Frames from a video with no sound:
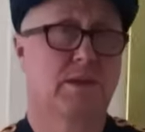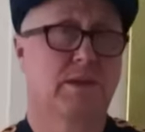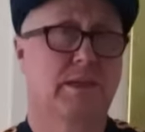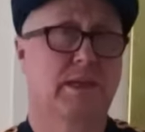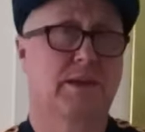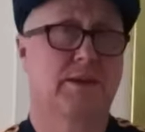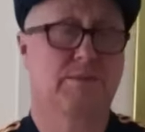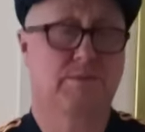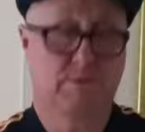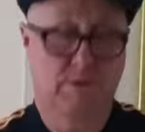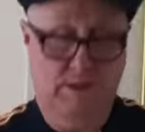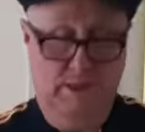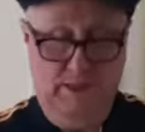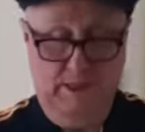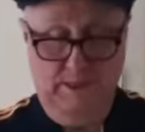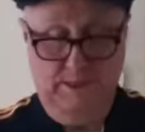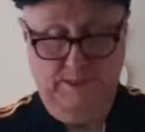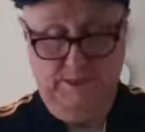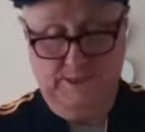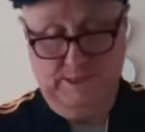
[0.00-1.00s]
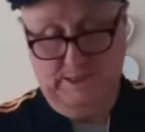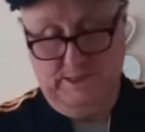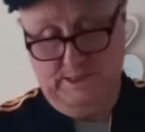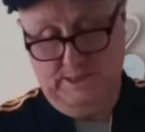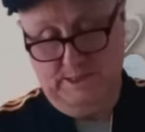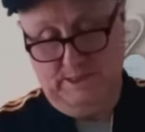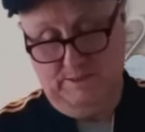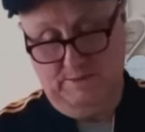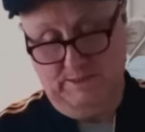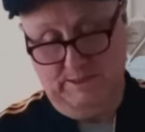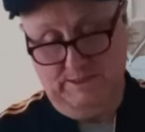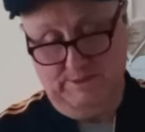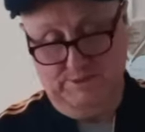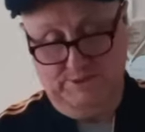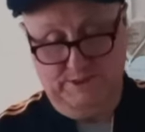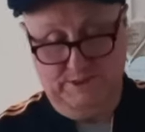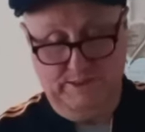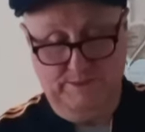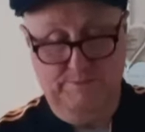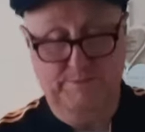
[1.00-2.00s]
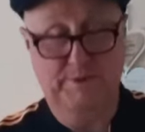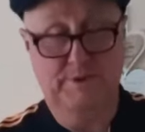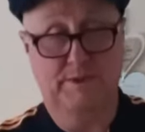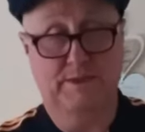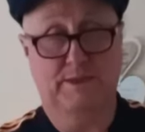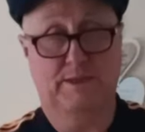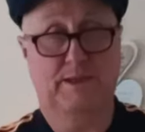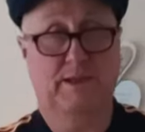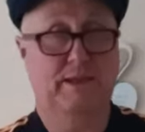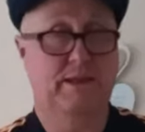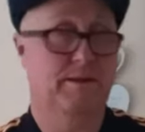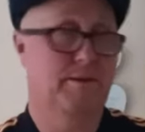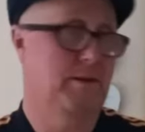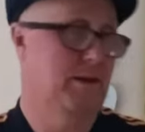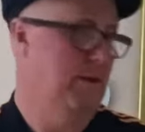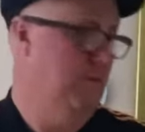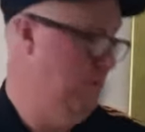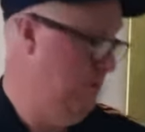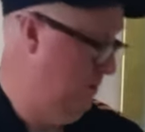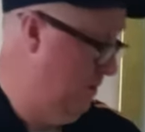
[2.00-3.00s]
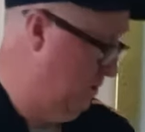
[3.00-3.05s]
Now, there's only two notes in the, in the now